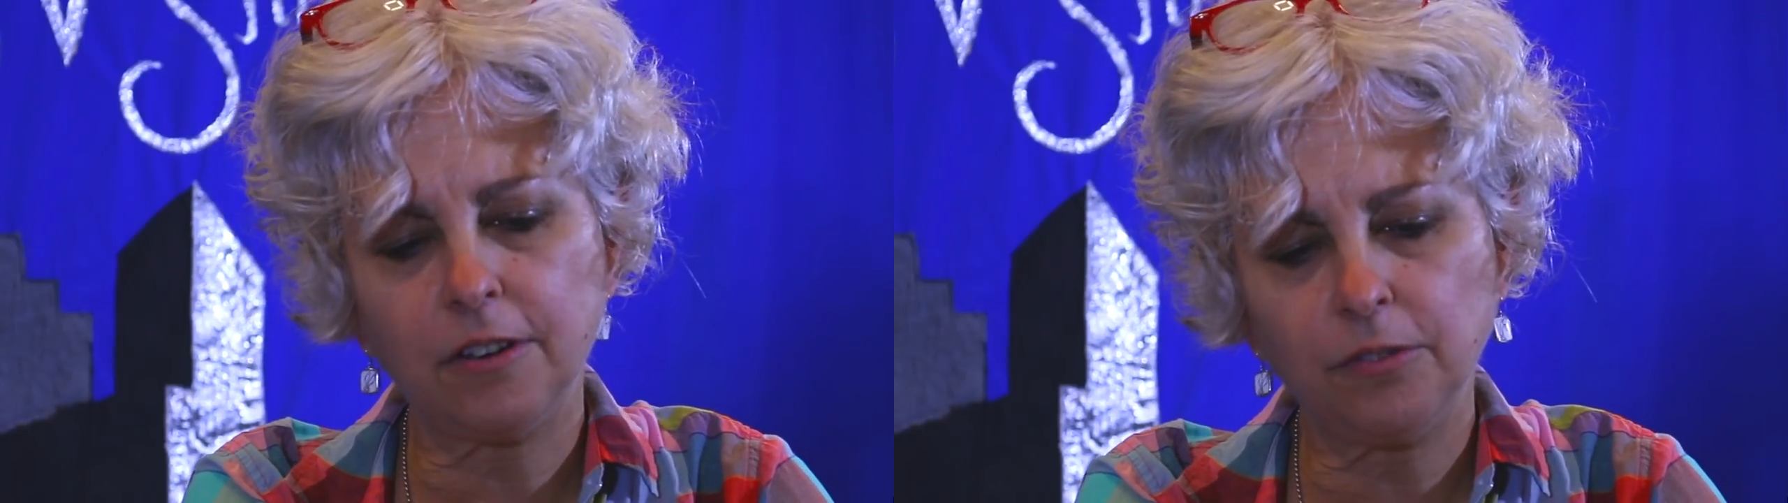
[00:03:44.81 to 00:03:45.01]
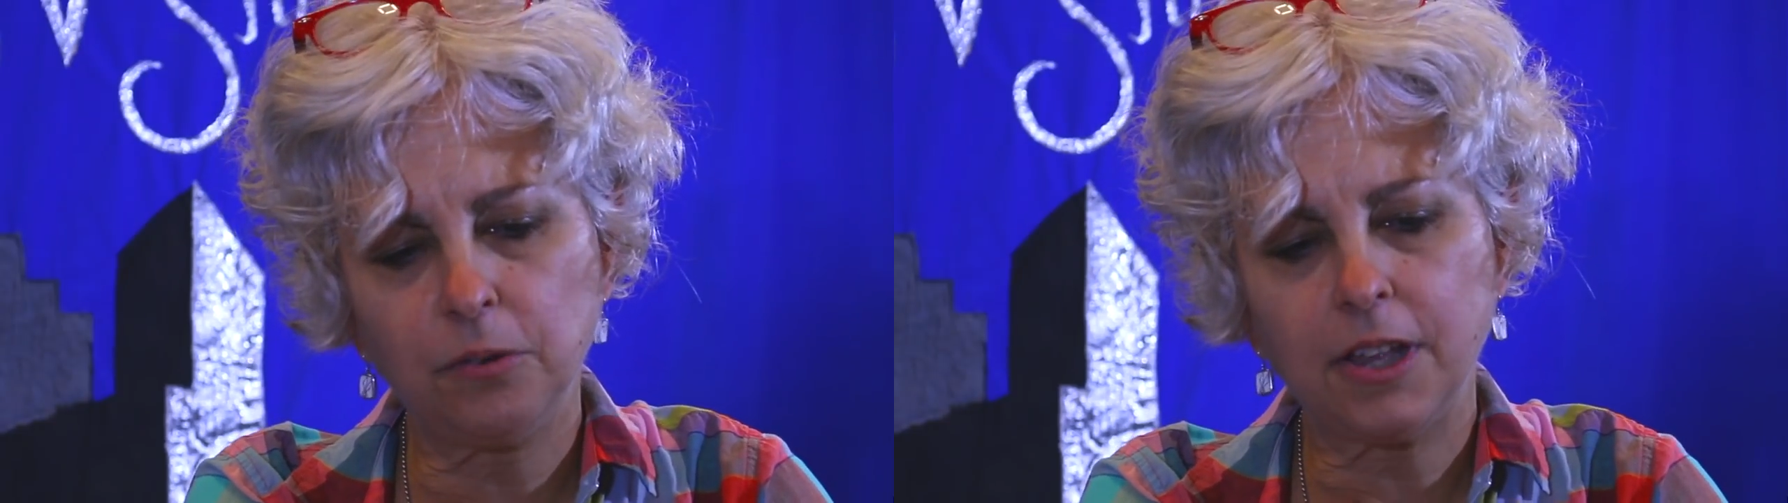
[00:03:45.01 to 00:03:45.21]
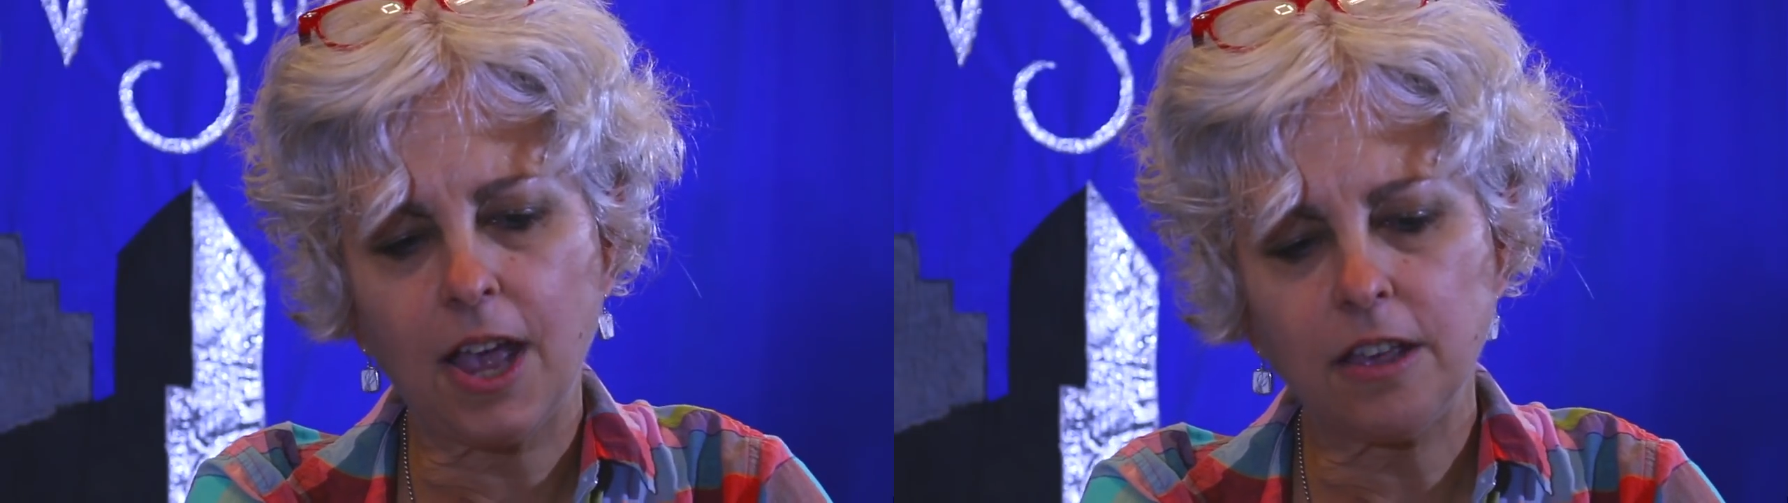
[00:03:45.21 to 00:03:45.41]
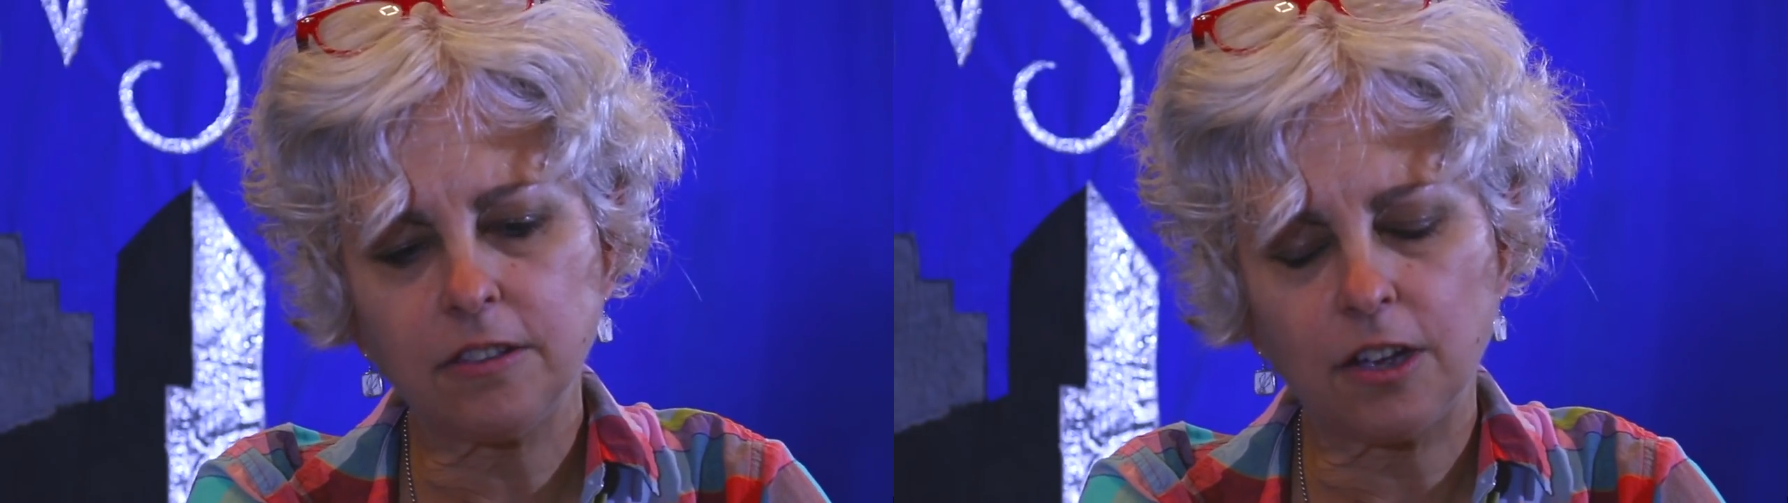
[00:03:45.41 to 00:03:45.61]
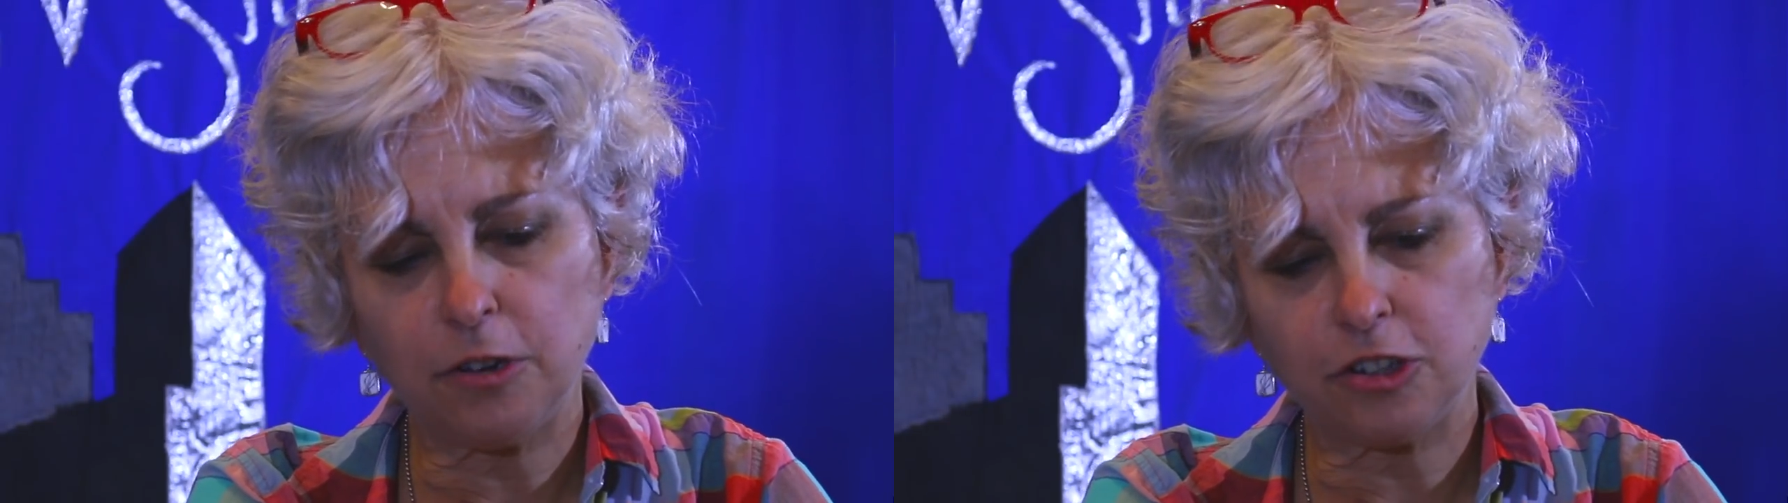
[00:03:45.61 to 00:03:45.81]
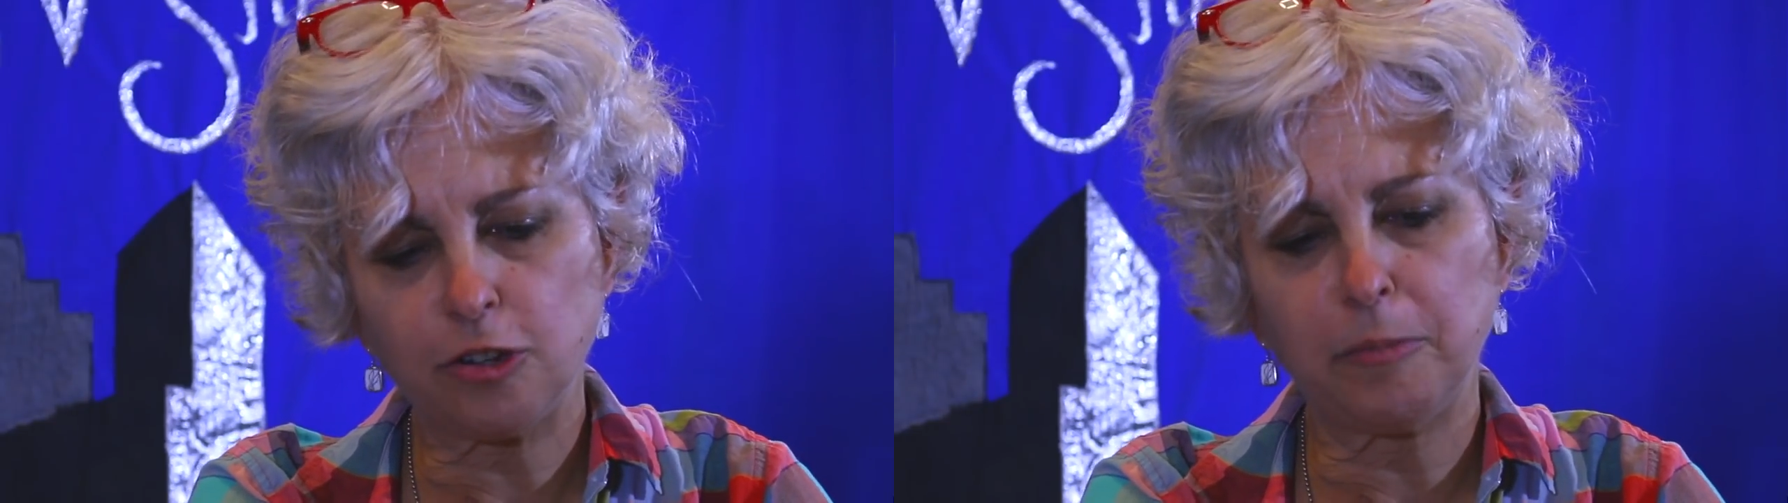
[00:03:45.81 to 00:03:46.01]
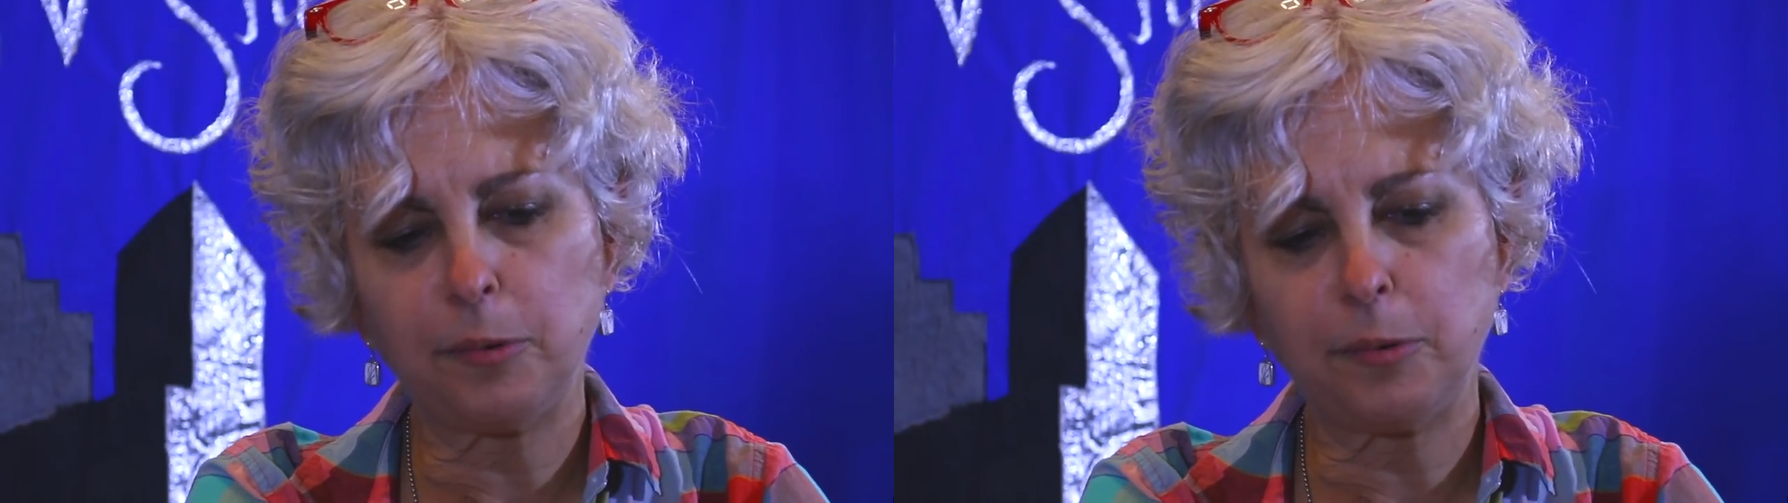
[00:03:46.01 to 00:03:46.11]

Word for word: ever really asked that question.